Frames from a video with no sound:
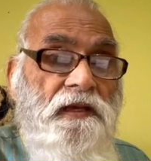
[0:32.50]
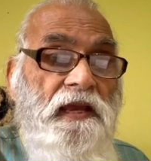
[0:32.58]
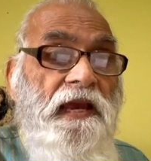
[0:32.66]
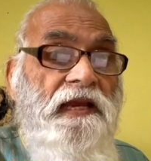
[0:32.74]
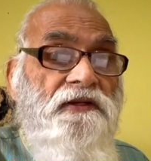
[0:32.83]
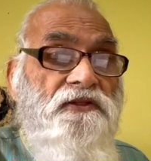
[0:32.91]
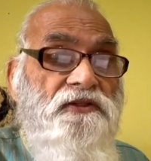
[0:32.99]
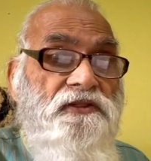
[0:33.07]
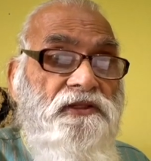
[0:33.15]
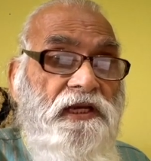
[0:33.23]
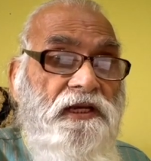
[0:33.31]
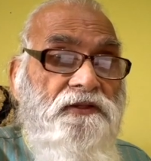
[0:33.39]
and
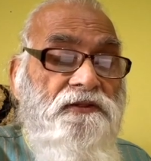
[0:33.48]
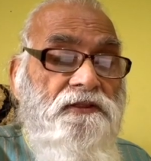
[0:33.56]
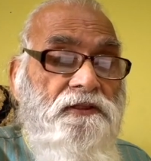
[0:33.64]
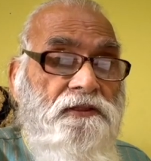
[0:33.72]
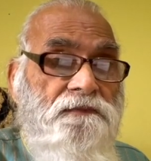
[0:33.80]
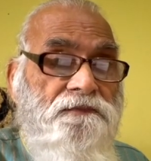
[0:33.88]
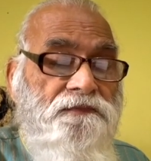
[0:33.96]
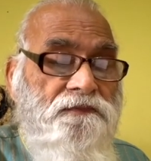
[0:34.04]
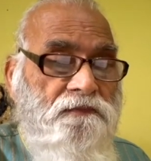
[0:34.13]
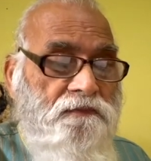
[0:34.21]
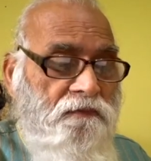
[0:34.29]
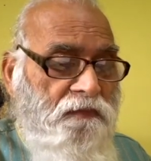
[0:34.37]
sex.
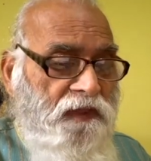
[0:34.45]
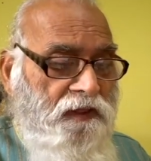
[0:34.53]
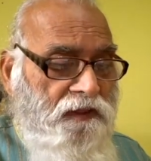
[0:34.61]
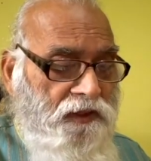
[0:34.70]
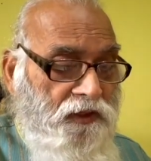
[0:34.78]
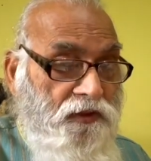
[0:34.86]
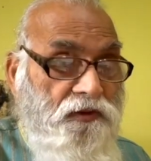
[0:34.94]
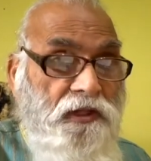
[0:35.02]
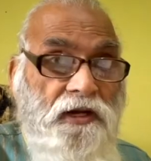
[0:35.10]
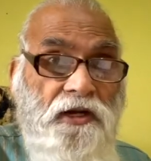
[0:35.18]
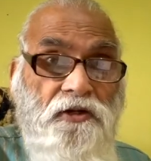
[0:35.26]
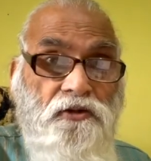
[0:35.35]

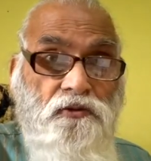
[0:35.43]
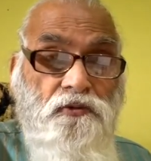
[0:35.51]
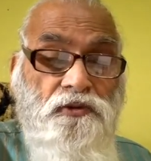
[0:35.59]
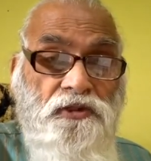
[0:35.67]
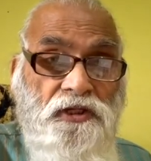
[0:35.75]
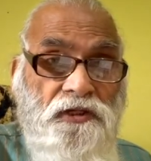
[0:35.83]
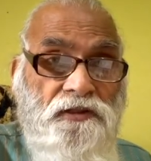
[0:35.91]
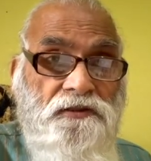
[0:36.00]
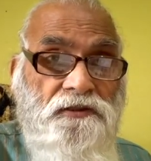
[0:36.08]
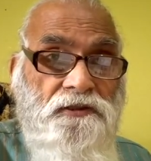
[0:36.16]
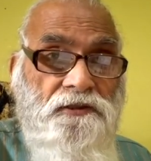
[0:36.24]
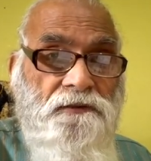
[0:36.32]
There are two
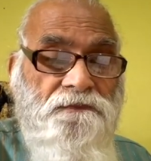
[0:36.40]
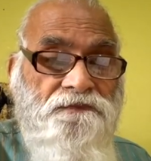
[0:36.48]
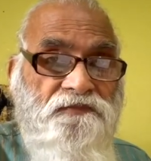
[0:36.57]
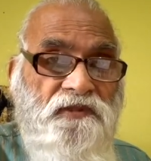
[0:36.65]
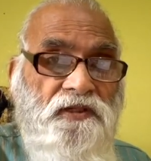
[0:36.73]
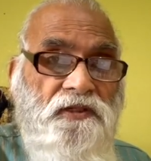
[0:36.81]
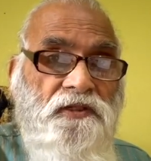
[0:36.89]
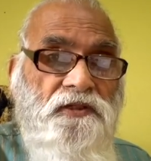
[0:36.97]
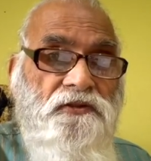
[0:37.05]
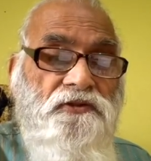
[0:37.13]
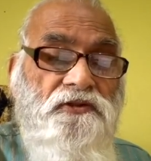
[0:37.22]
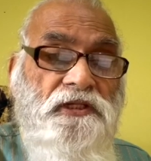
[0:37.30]
things
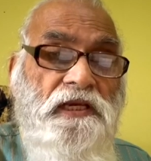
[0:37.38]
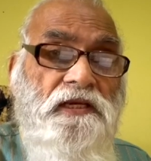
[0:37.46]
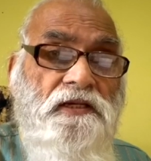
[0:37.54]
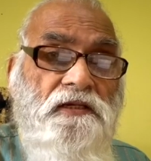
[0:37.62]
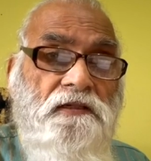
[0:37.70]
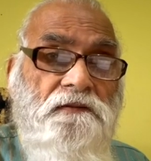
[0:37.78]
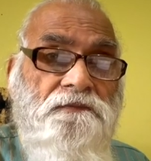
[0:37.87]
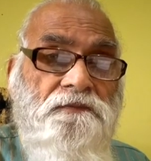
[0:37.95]
seed